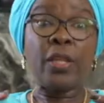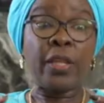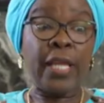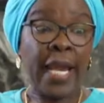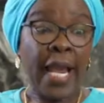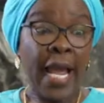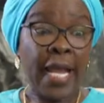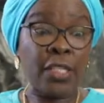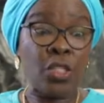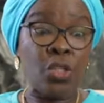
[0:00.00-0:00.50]

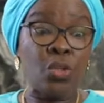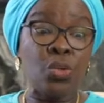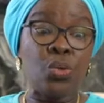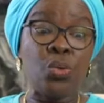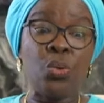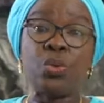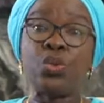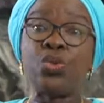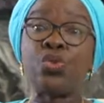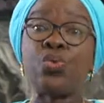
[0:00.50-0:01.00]
They had to
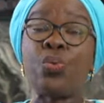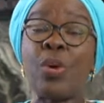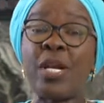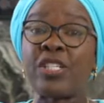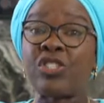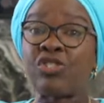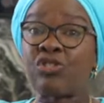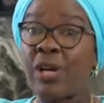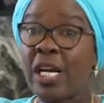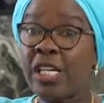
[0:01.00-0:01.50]
do 2
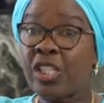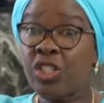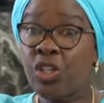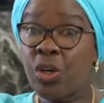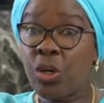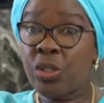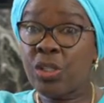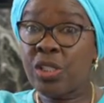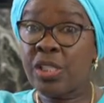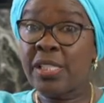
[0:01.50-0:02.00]

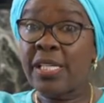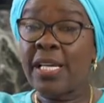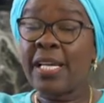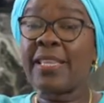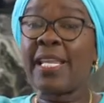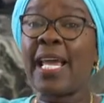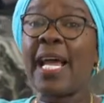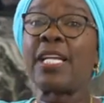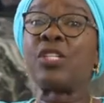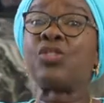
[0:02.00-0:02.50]
extractions,
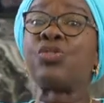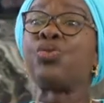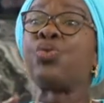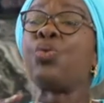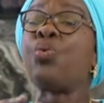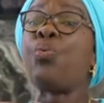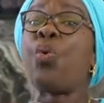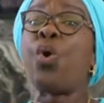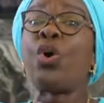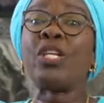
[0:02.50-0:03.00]
they had to
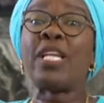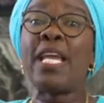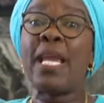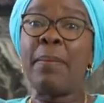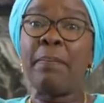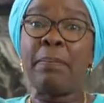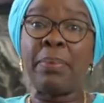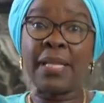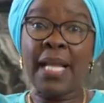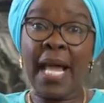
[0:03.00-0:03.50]
do 1
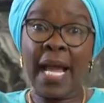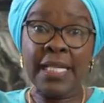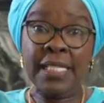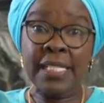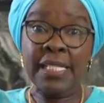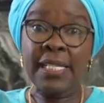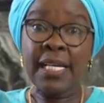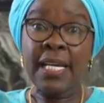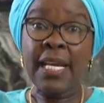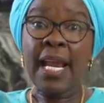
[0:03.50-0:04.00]

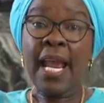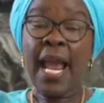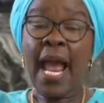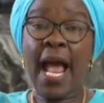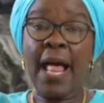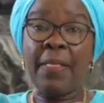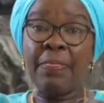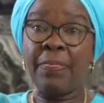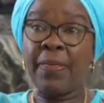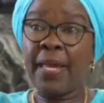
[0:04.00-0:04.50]
implant,
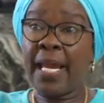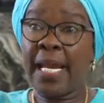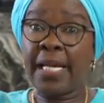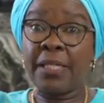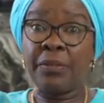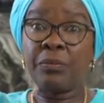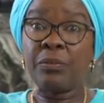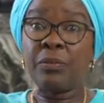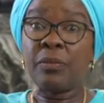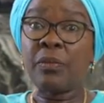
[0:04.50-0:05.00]
and
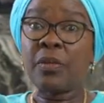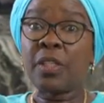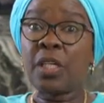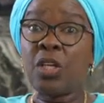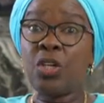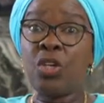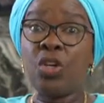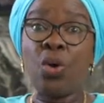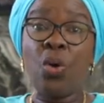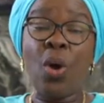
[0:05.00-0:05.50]
then,
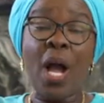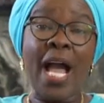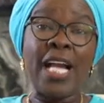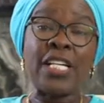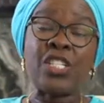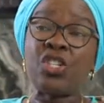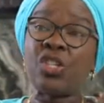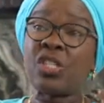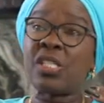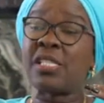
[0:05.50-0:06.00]
you know,
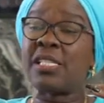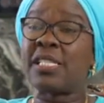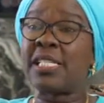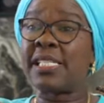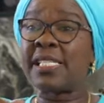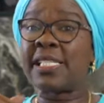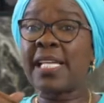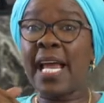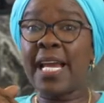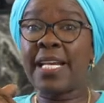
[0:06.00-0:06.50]
I just
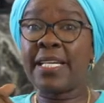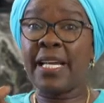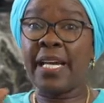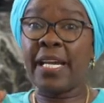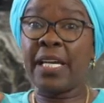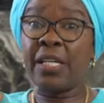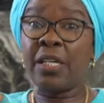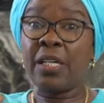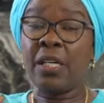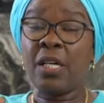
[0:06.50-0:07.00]

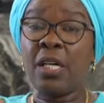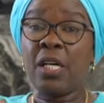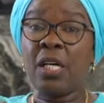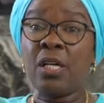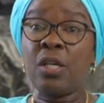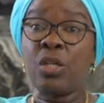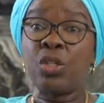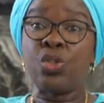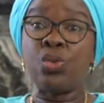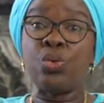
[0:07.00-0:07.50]
decided
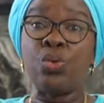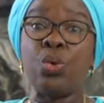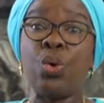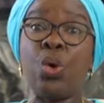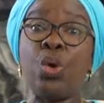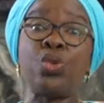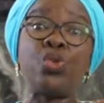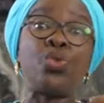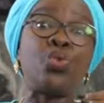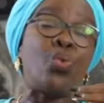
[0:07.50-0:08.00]
to
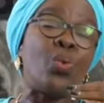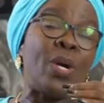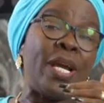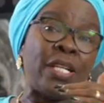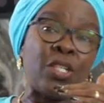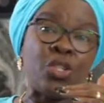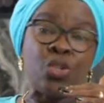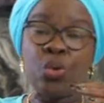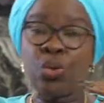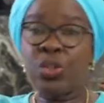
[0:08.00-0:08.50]
do
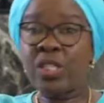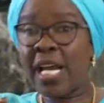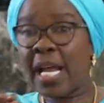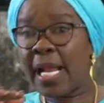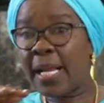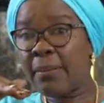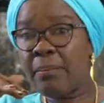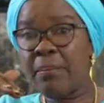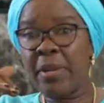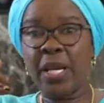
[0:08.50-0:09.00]
a
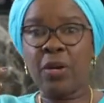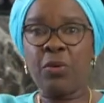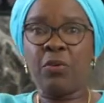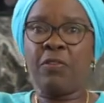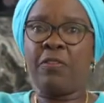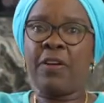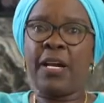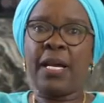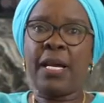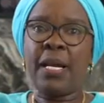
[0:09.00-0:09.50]
total
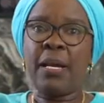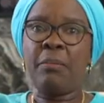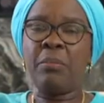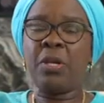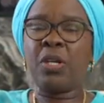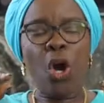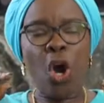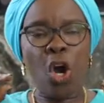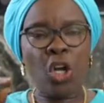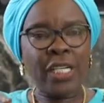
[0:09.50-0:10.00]
makeover.
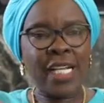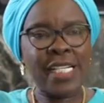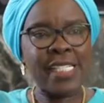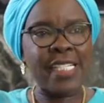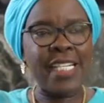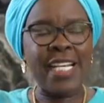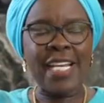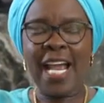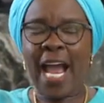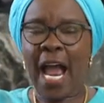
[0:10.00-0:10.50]

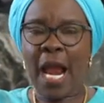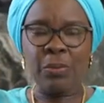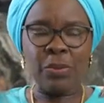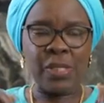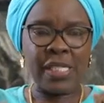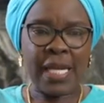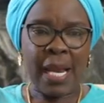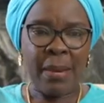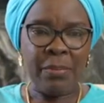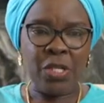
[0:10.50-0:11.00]
Honestly, I was
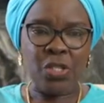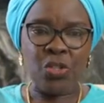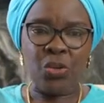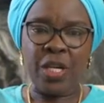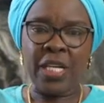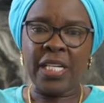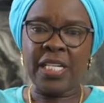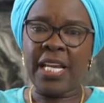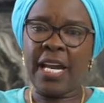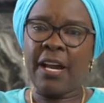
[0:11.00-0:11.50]
coming to
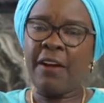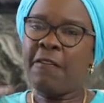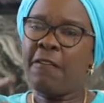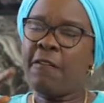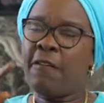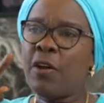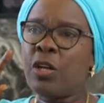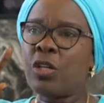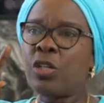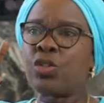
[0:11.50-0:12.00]
India
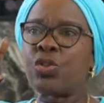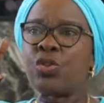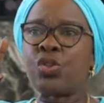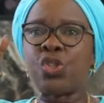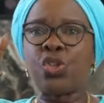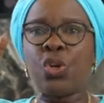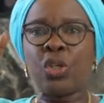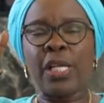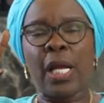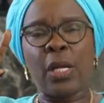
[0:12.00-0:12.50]
to
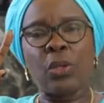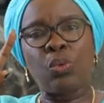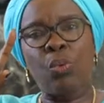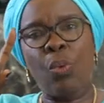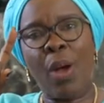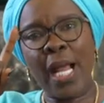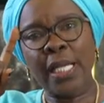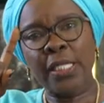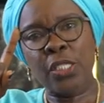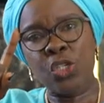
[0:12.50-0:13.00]
sort out
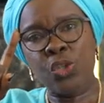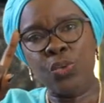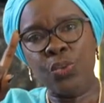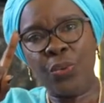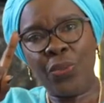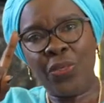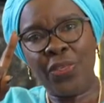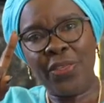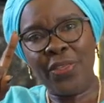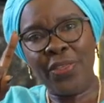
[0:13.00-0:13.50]
1
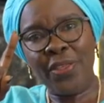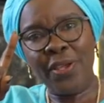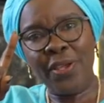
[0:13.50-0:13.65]
tooth,